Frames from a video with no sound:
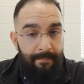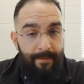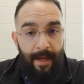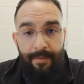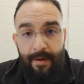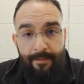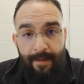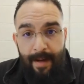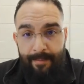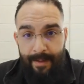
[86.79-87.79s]
death in a
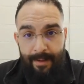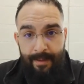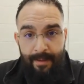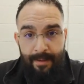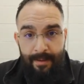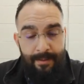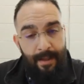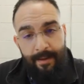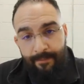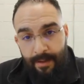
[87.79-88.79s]
family,
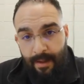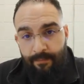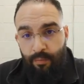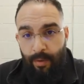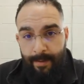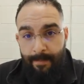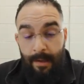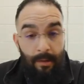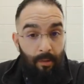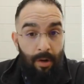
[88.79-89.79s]
death of a loved one,
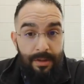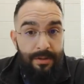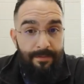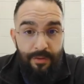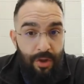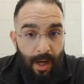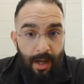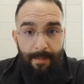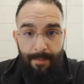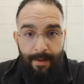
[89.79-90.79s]
loss of
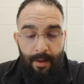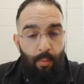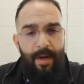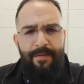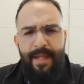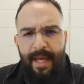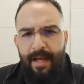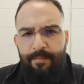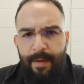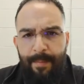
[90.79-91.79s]
job, whatever the
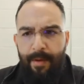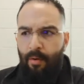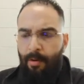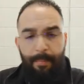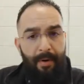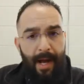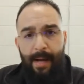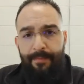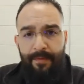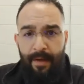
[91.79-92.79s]
case may be, or
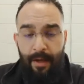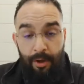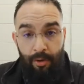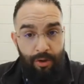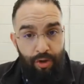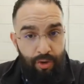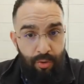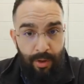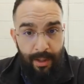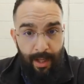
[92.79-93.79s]
perhaps you're a
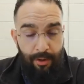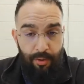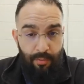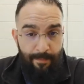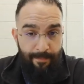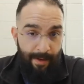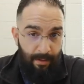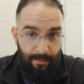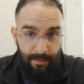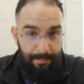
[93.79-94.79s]
student and you
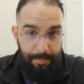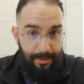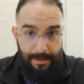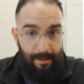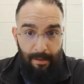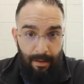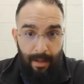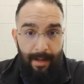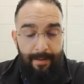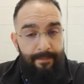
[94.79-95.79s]
failed a particular
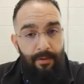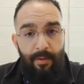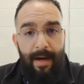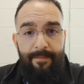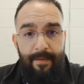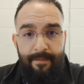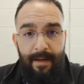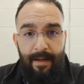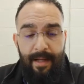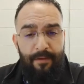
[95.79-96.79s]
class and you have to
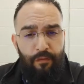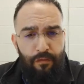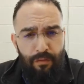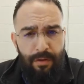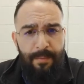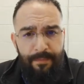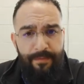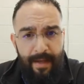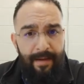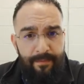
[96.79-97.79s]
take it again.
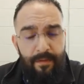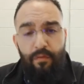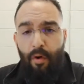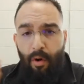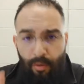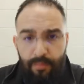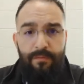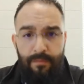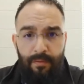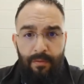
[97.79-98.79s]
Circumstances
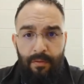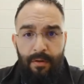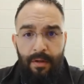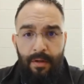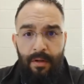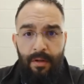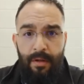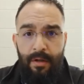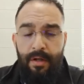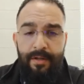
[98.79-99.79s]
alter
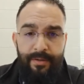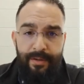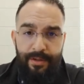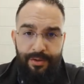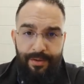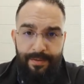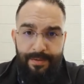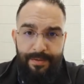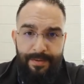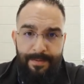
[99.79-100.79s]
conditions.